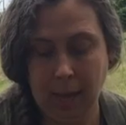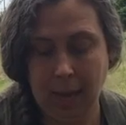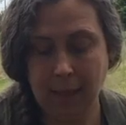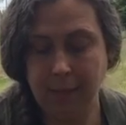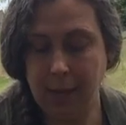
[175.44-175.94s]

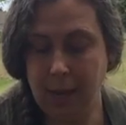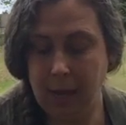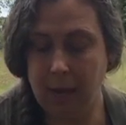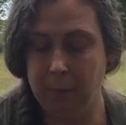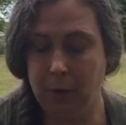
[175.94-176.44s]
And then
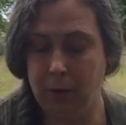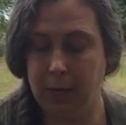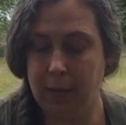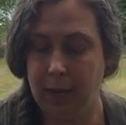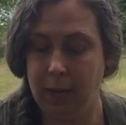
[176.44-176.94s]
I'm going
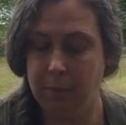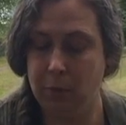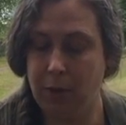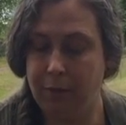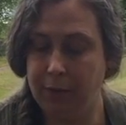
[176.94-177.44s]
to come
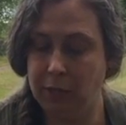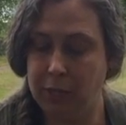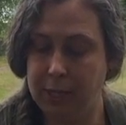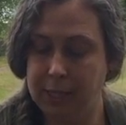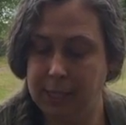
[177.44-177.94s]
12
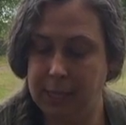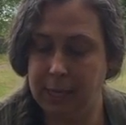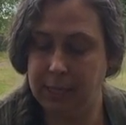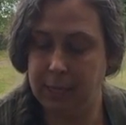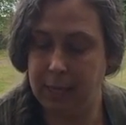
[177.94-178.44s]
inches
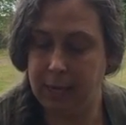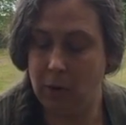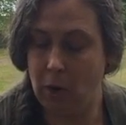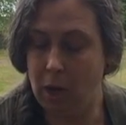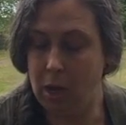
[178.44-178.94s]
until I
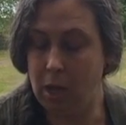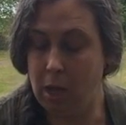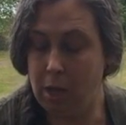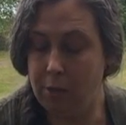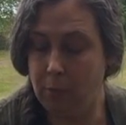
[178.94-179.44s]
go
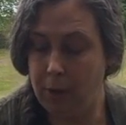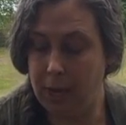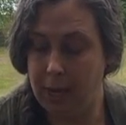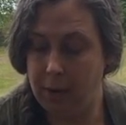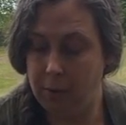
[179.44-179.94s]
all the way